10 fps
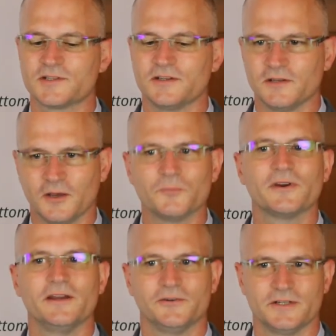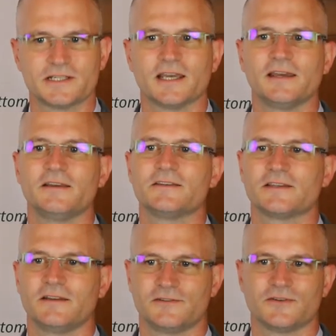to help prioritize
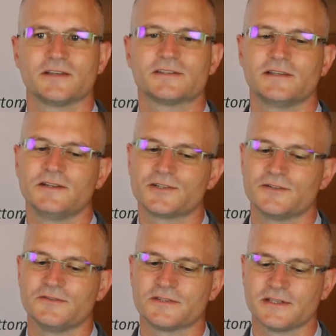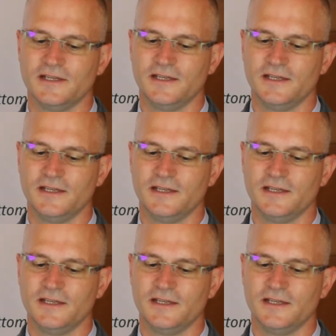and address the issues